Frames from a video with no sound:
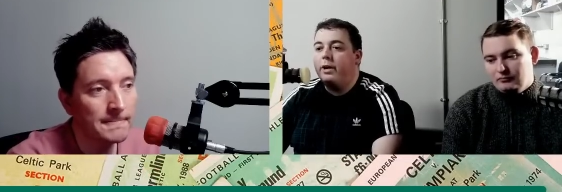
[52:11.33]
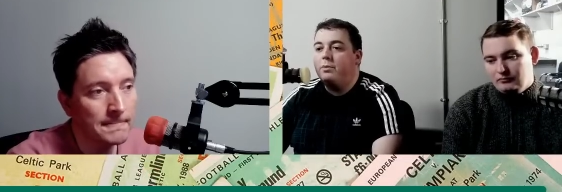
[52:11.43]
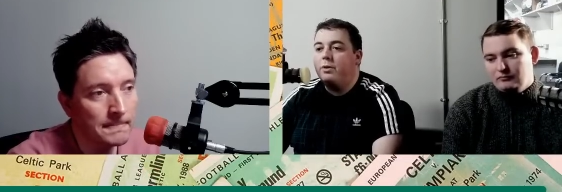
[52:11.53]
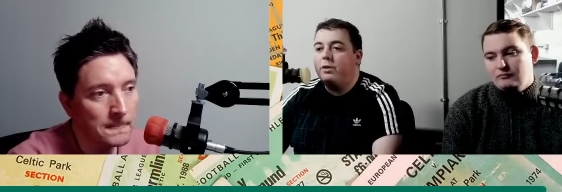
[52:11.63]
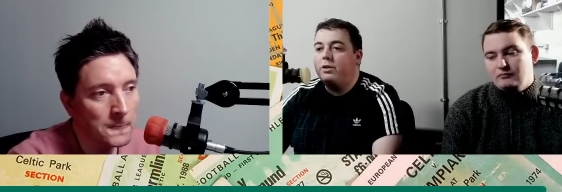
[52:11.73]
Speaker 1: how
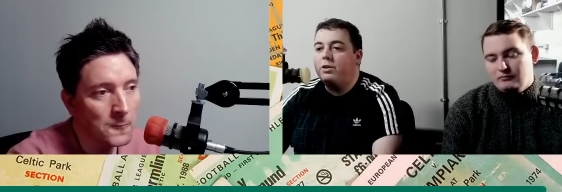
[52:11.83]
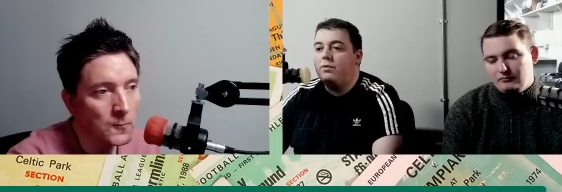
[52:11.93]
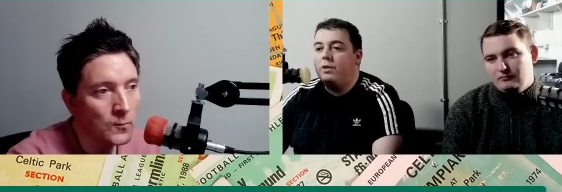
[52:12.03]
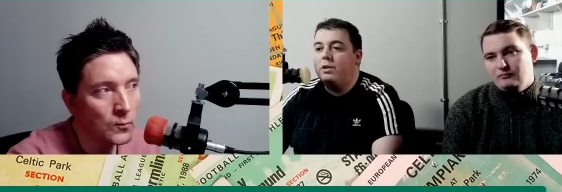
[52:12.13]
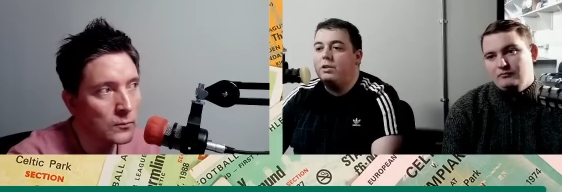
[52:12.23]
much
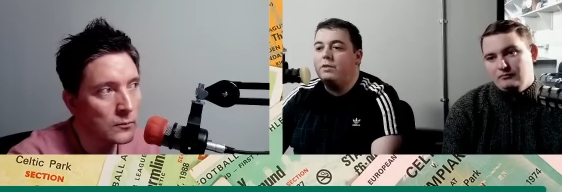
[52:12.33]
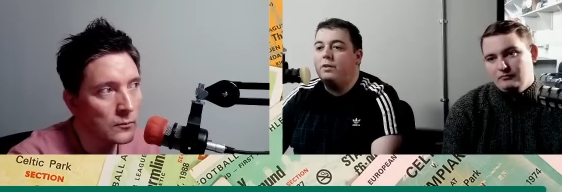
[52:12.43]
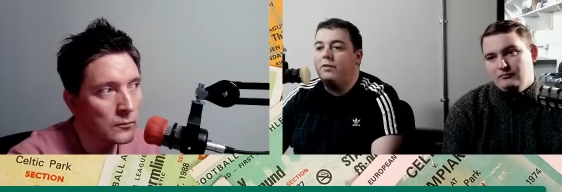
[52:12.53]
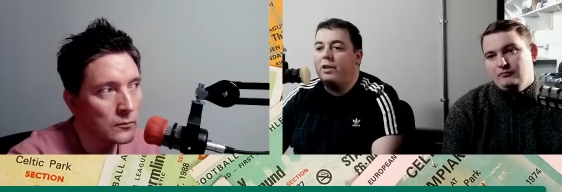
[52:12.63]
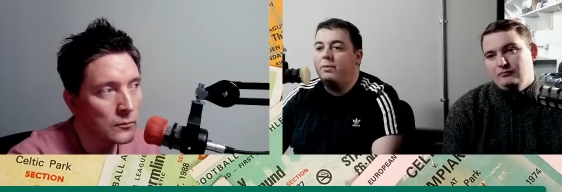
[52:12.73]
Rangers have
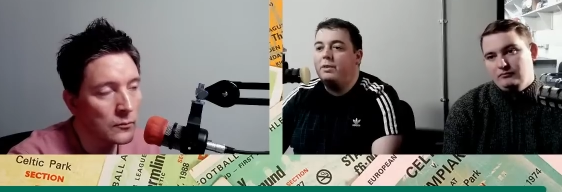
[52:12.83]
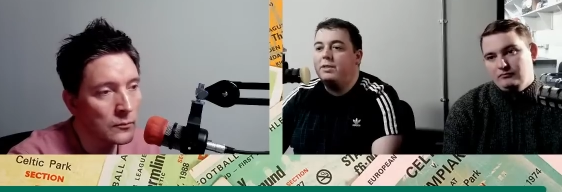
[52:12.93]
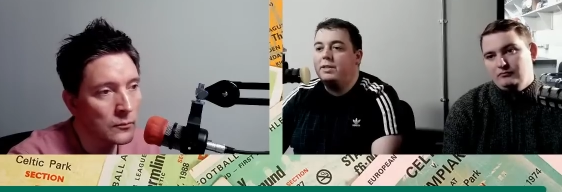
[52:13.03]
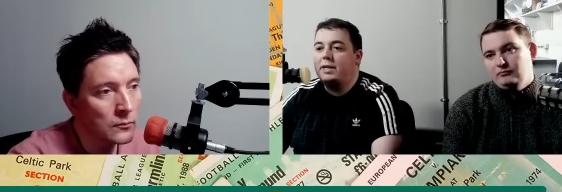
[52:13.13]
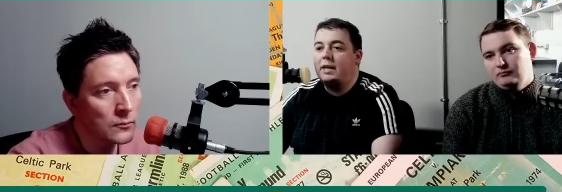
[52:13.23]
developed as
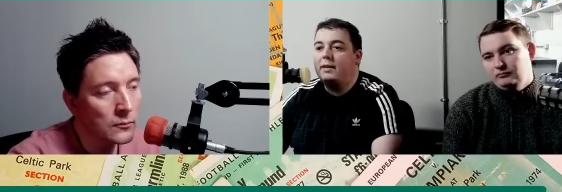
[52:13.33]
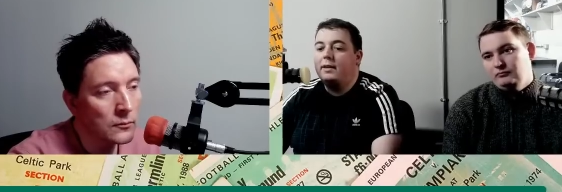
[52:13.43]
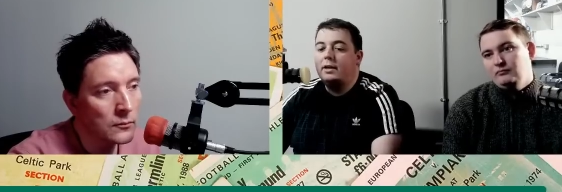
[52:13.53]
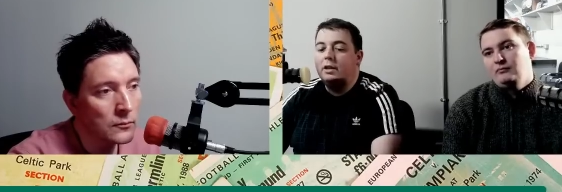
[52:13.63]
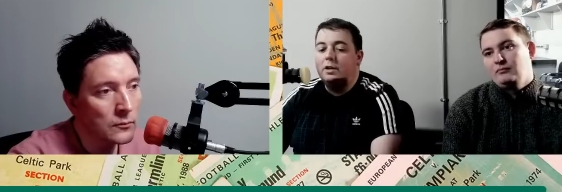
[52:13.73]
a side.
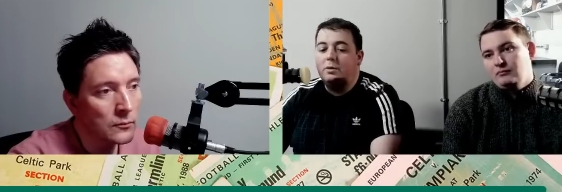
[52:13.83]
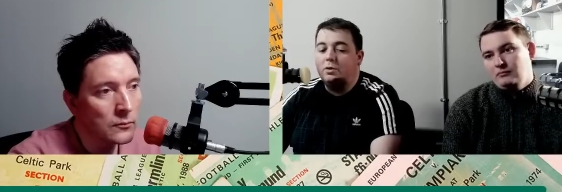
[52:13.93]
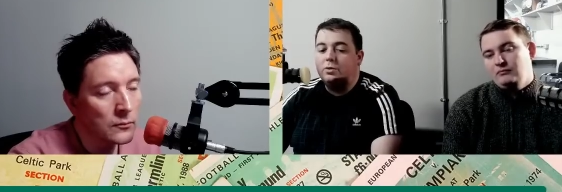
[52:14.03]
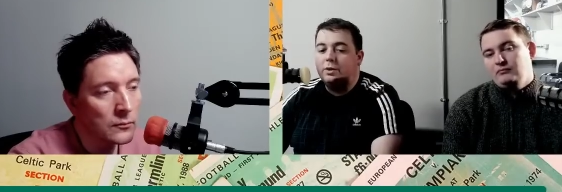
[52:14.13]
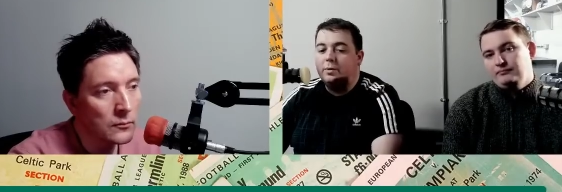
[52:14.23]
Now we
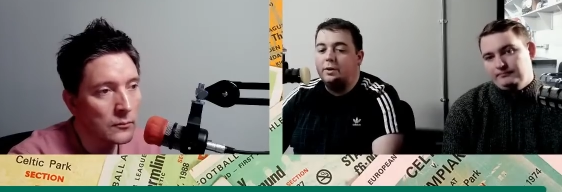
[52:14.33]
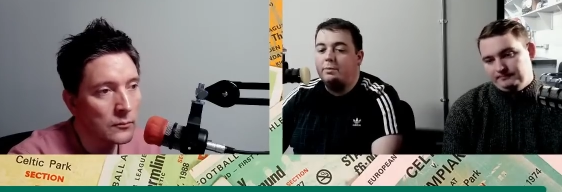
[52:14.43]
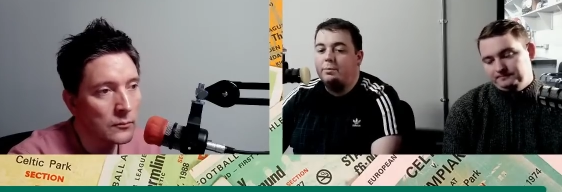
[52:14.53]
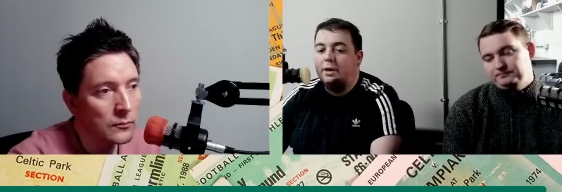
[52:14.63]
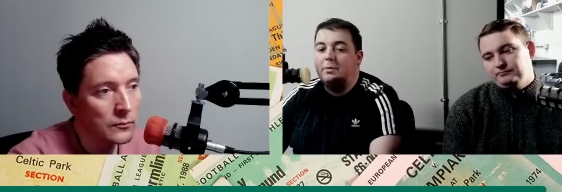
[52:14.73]
know they were
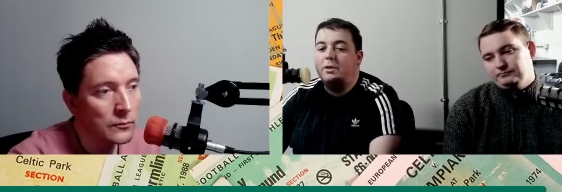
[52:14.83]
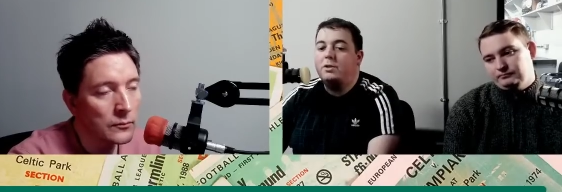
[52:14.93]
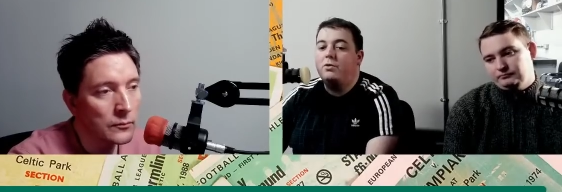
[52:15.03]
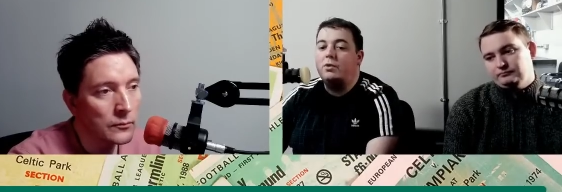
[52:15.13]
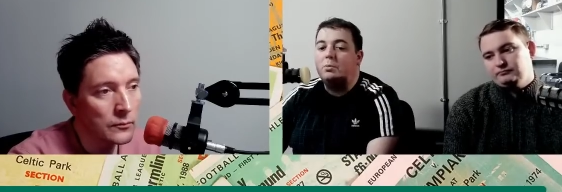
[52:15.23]
pretty
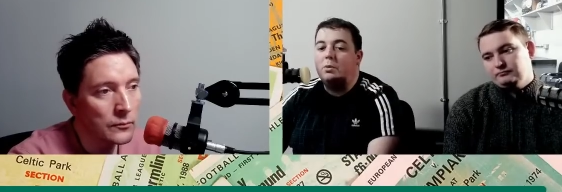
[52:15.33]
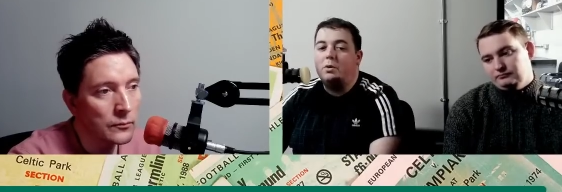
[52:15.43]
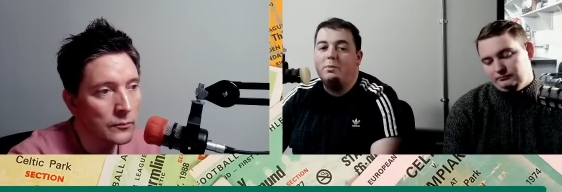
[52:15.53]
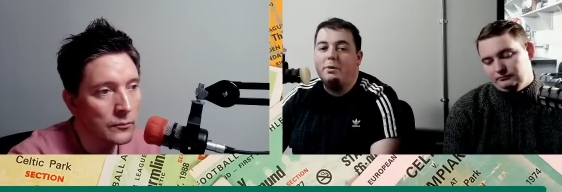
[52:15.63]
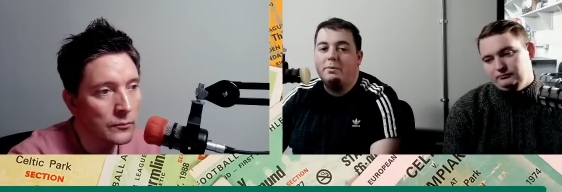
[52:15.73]
much at rock
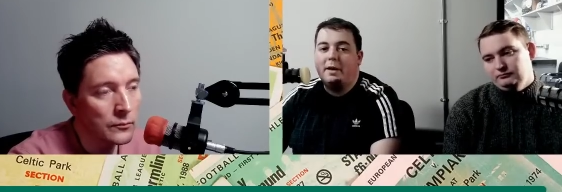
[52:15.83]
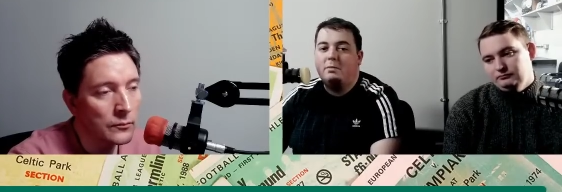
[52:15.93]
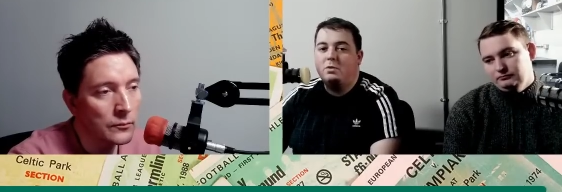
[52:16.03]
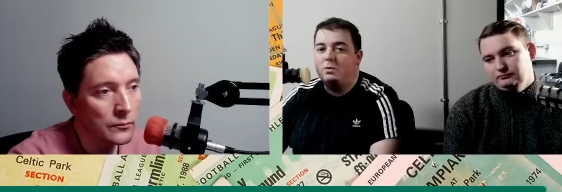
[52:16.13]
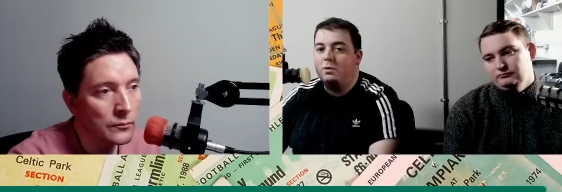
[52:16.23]
bottom at
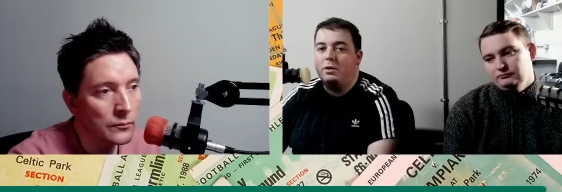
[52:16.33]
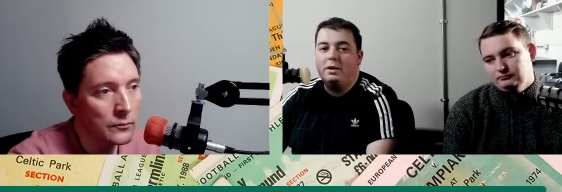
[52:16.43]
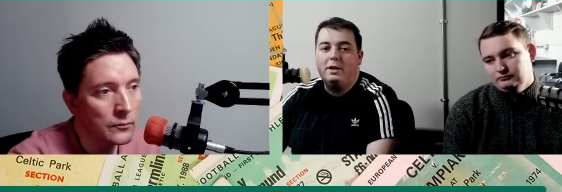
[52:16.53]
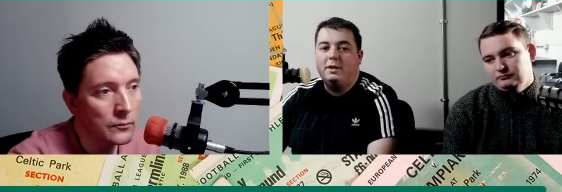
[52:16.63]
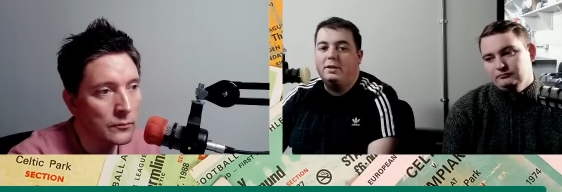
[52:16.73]
times and we
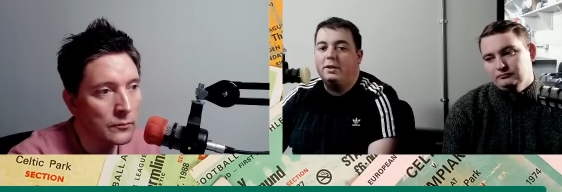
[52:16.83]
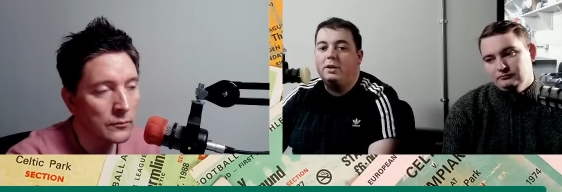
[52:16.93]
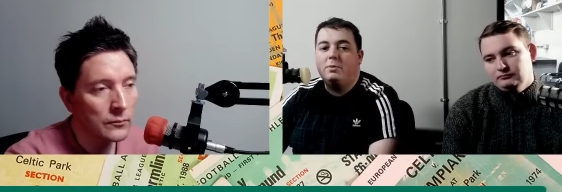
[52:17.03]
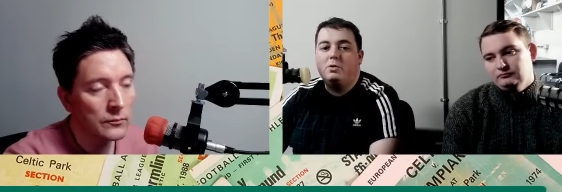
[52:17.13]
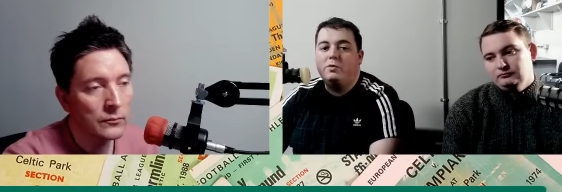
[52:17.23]

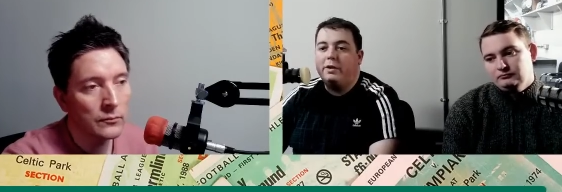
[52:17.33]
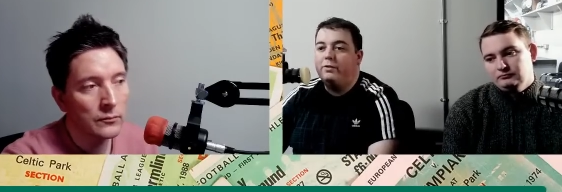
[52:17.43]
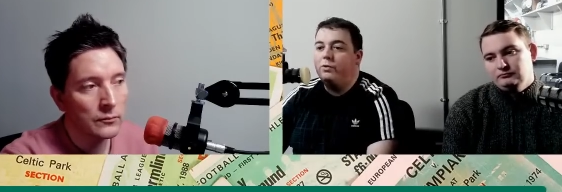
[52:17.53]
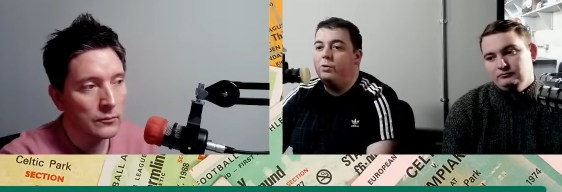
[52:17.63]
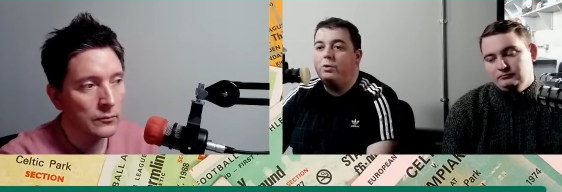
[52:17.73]
turning them over
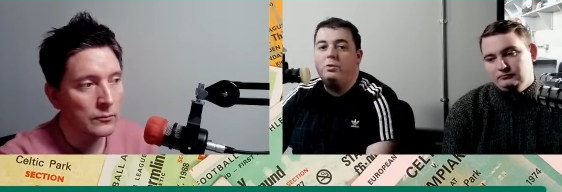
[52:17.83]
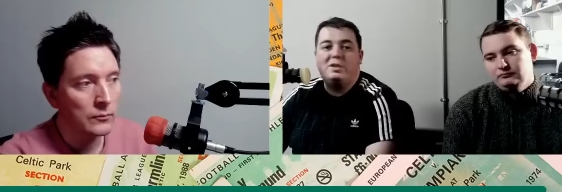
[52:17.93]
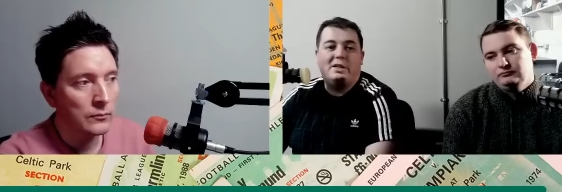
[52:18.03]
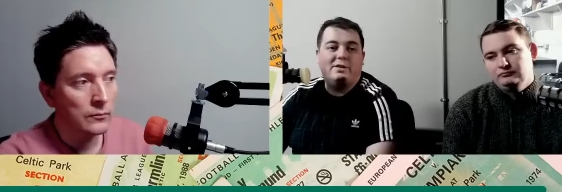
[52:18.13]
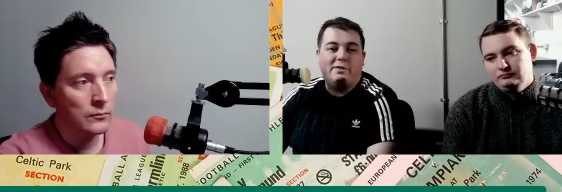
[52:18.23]
four
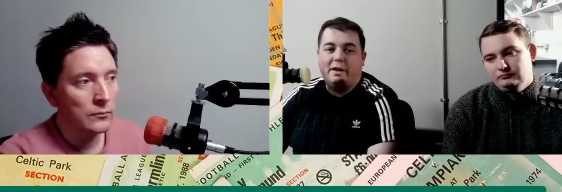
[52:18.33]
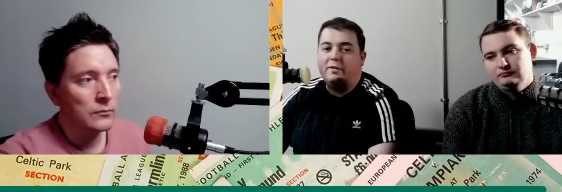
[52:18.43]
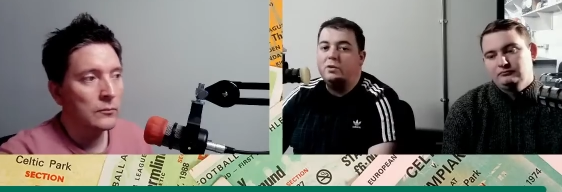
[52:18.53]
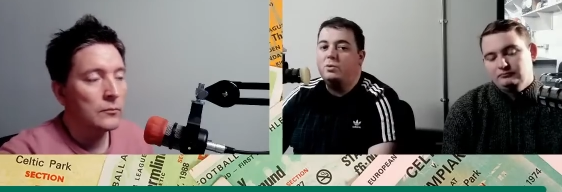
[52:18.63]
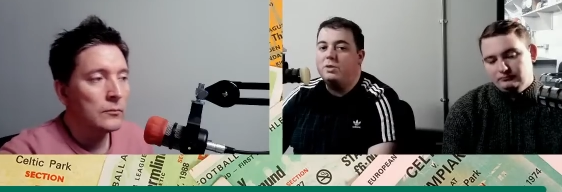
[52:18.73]
goals here,
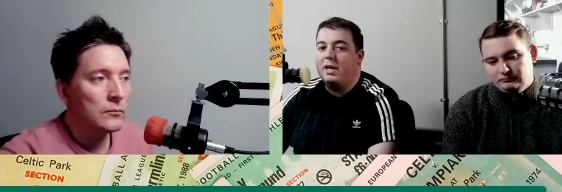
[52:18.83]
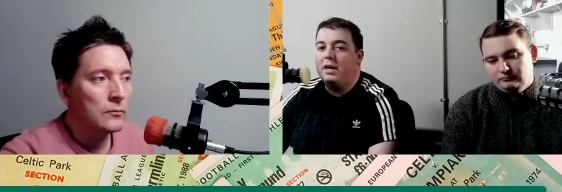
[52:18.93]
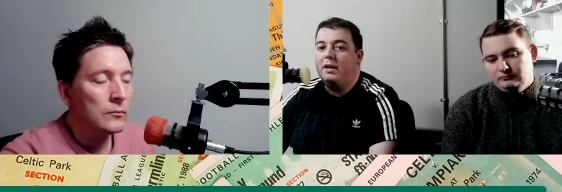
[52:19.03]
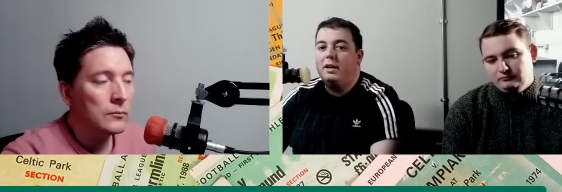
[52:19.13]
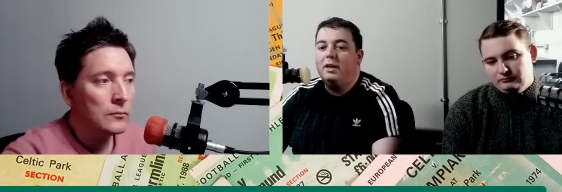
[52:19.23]
five goals there.